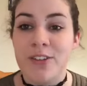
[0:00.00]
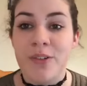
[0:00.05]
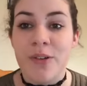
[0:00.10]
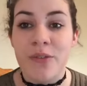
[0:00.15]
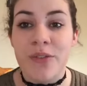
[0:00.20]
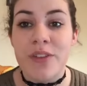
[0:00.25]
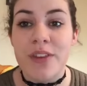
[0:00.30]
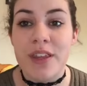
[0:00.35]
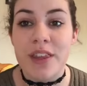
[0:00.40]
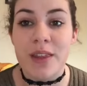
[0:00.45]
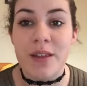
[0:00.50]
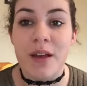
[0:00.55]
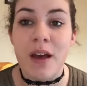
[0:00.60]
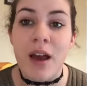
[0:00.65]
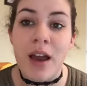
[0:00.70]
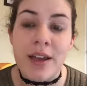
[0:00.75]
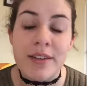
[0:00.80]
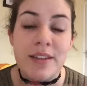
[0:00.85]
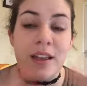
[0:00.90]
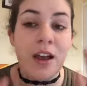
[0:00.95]
Obviously the
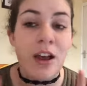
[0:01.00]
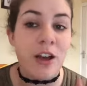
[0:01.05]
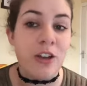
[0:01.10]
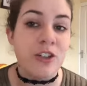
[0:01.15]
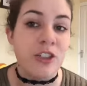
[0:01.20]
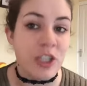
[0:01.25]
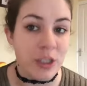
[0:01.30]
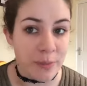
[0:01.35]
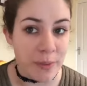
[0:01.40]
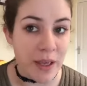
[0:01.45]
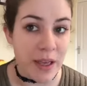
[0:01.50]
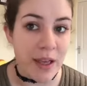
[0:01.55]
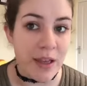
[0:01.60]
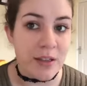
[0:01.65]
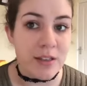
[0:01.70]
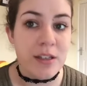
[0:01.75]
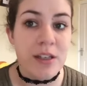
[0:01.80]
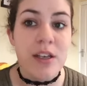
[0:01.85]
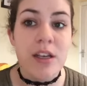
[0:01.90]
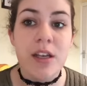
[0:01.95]
eyes aren't too bad.